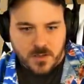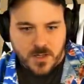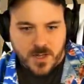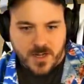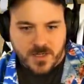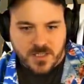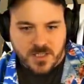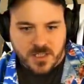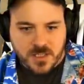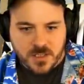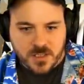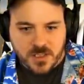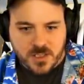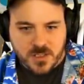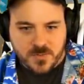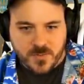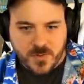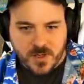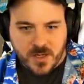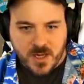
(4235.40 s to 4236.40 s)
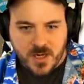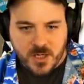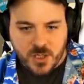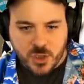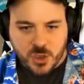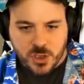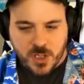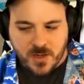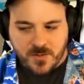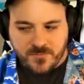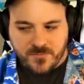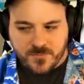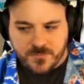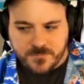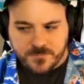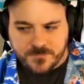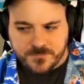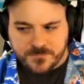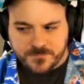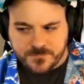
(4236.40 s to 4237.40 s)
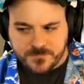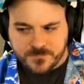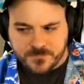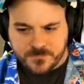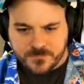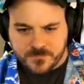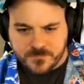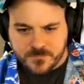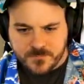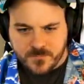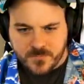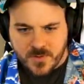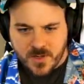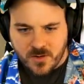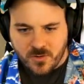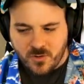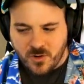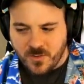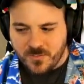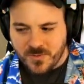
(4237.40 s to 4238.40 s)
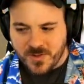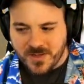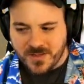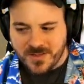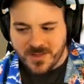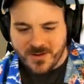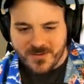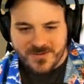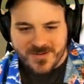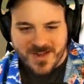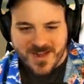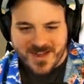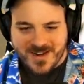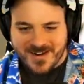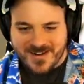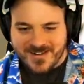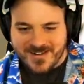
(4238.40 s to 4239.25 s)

That's the spaghetti shelf. Crippling loan debt?